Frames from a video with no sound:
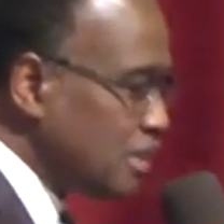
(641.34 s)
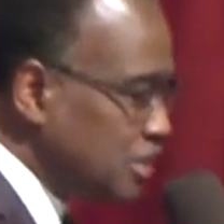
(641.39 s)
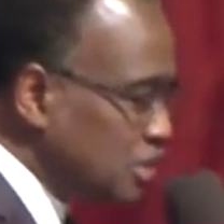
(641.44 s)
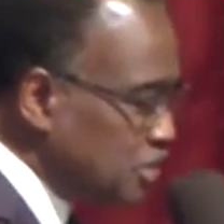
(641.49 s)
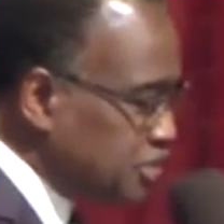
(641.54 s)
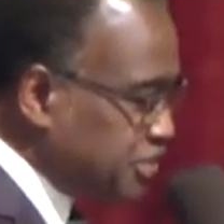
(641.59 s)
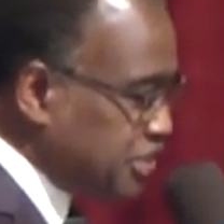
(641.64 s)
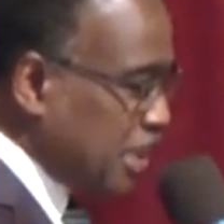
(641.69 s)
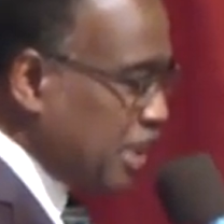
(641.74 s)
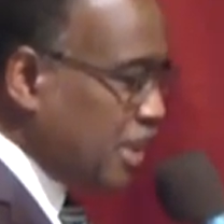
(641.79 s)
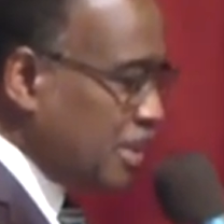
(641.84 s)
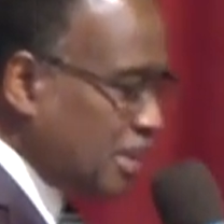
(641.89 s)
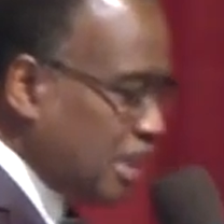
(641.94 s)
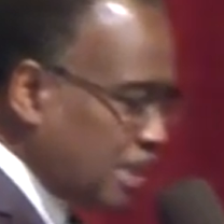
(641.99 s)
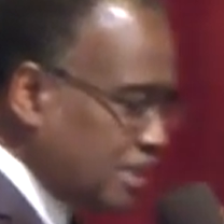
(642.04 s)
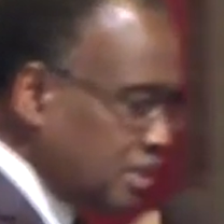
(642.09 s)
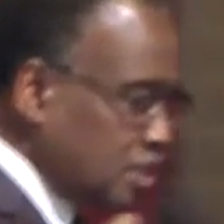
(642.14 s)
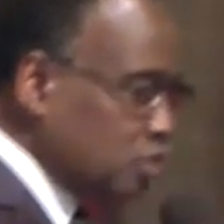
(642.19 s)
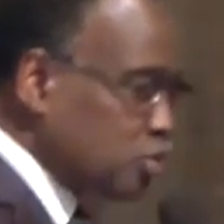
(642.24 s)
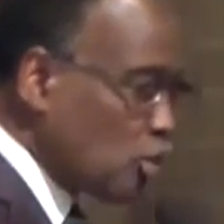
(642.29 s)
You say,
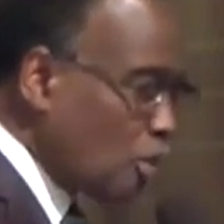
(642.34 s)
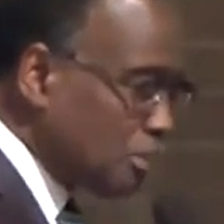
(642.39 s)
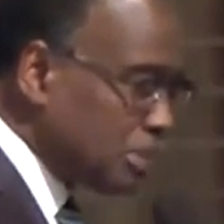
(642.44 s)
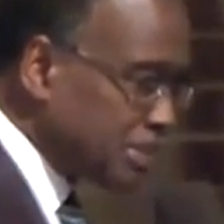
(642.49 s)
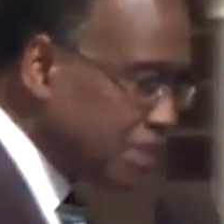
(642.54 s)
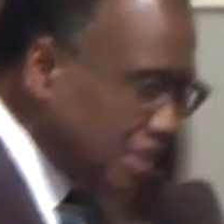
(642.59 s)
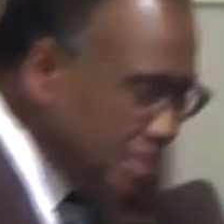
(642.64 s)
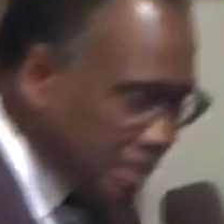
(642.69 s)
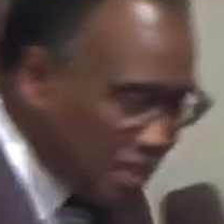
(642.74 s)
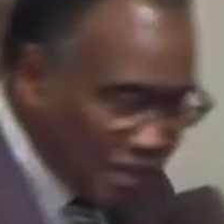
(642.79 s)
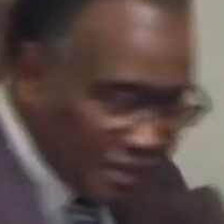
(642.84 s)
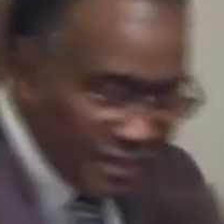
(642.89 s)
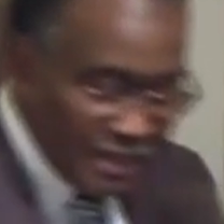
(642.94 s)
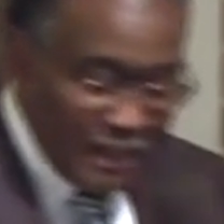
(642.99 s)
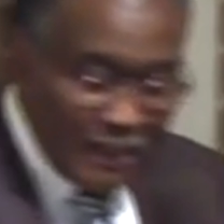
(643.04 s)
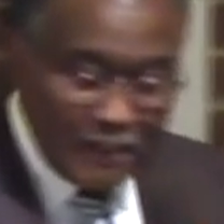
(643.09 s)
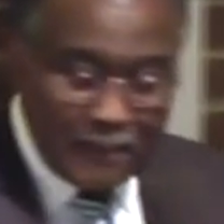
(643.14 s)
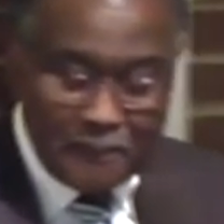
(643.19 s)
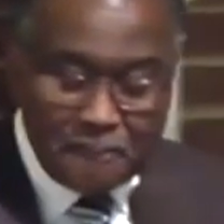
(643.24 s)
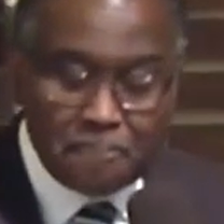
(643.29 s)
like this woman said, God
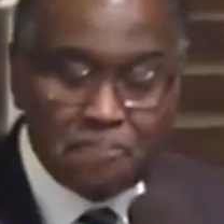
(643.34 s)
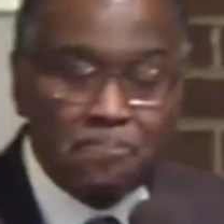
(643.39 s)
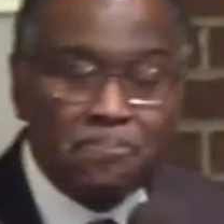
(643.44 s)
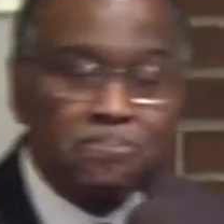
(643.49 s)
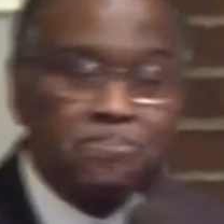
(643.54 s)
got it.